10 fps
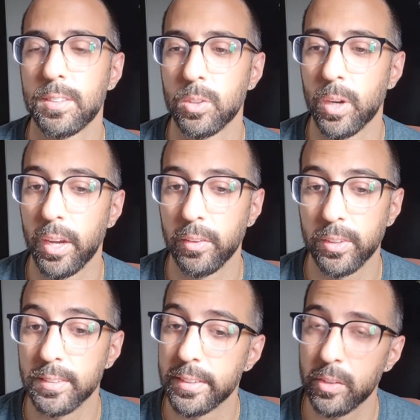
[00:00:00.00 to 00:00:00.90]
you're either
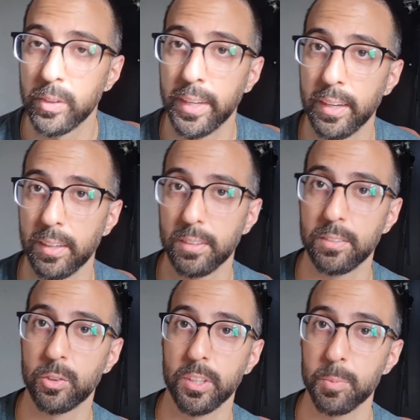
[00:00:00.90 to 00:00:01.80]
considering getting a
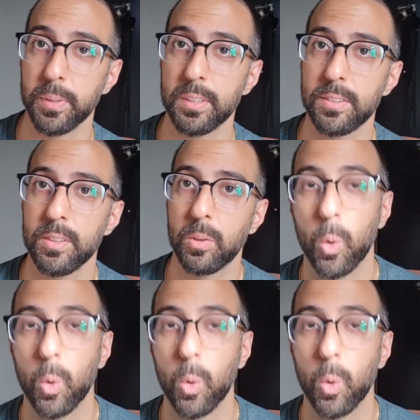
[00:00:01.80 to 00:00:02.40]
transplant